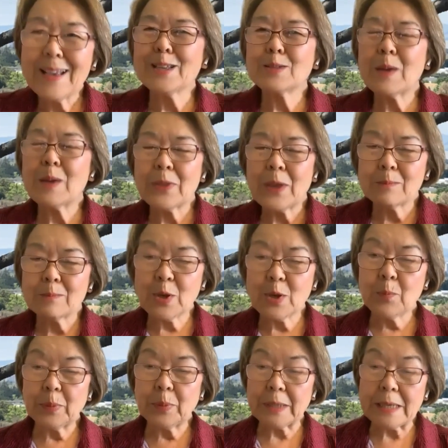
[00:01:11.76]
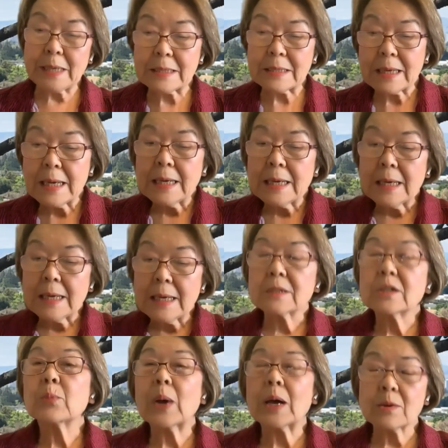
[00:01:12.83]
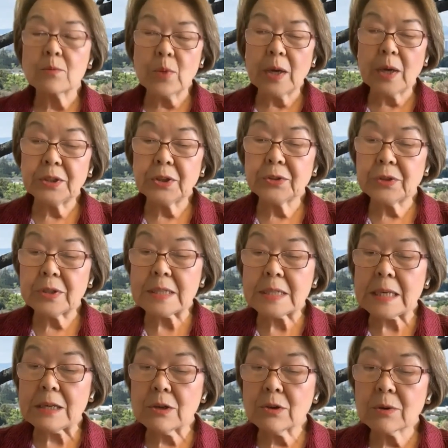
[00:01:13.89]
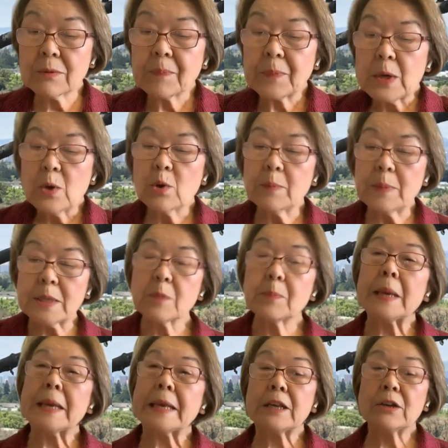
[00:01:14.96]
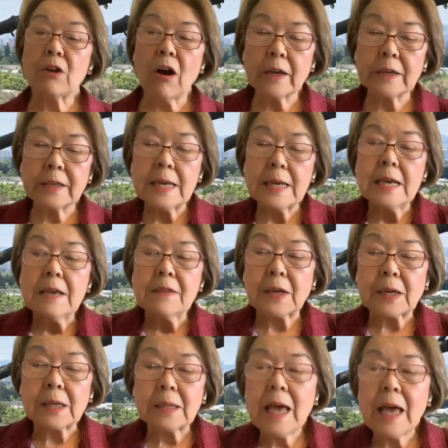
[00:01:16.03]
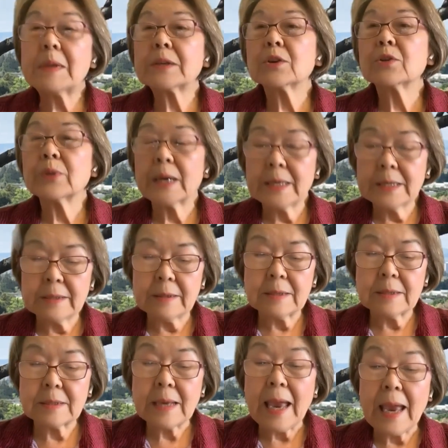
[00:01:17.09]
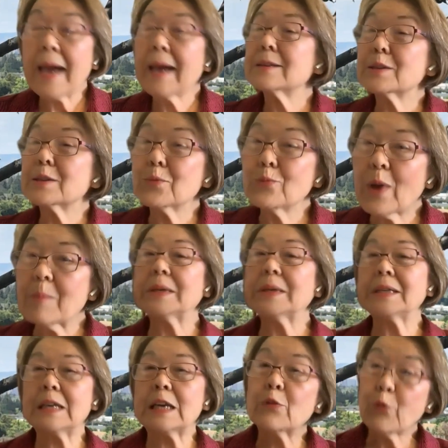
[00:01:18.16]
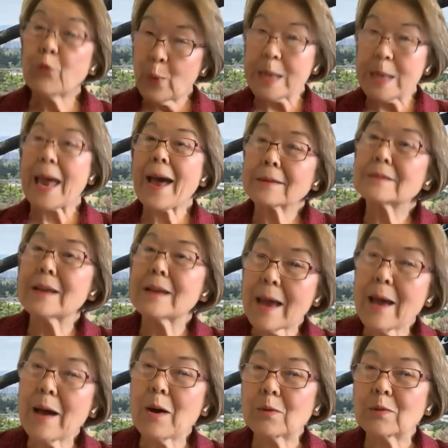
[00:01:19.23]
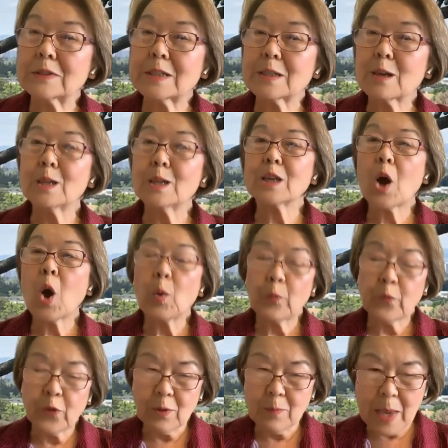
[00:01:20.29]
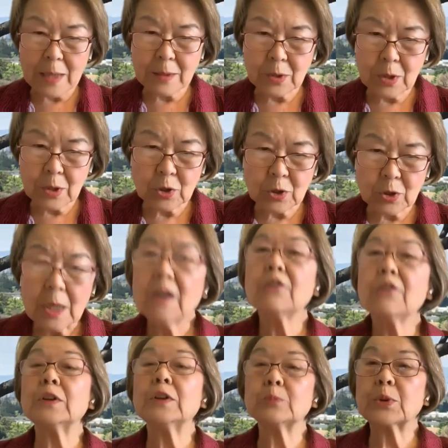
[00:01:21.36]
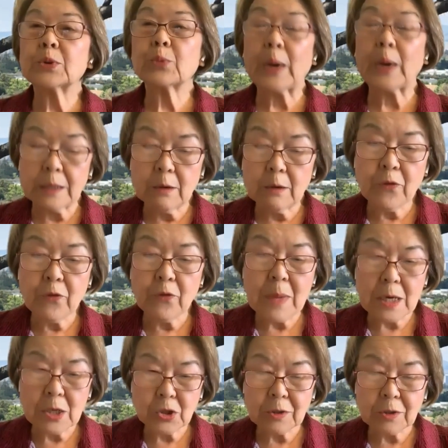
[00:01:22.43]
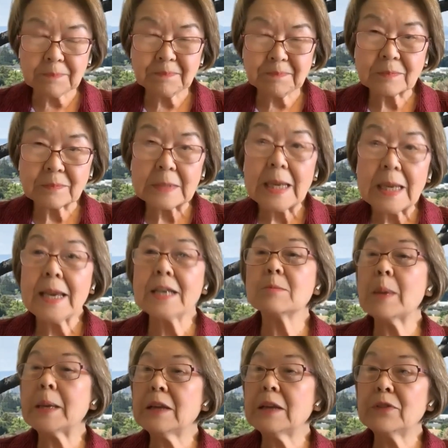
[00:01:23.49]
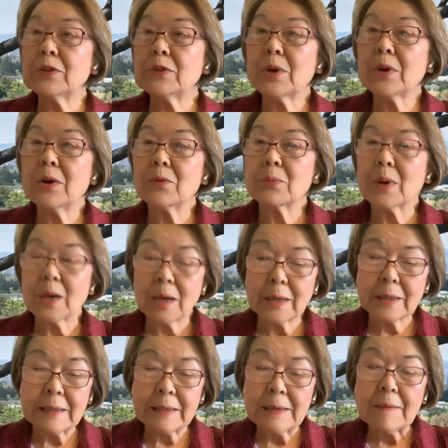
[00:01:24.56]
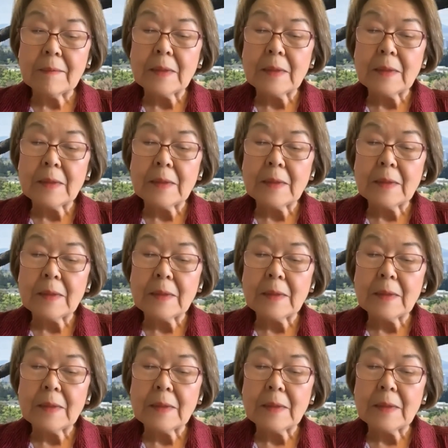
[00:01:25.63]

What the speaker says: This month, I'm so pleased to welcome Rod Diridon Sr., who will be speaking on the climate crisis has a remedy if we act now. It's a hopeful message filled with great information. As many of you know, Rod